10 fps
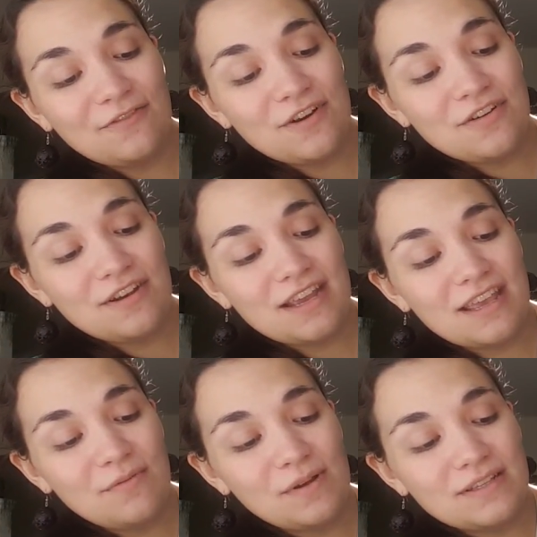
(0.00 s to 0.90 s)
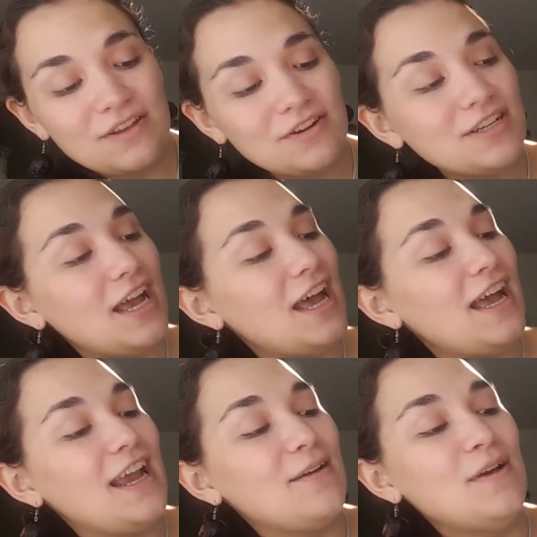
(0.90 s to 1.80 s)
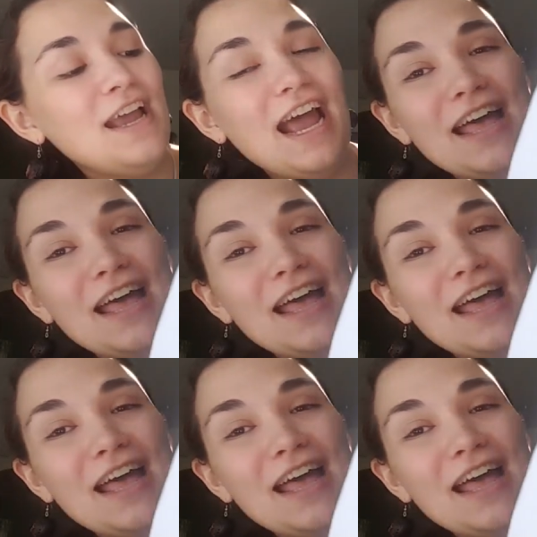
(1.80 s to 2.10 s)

Fern Creek, it wasn't your time.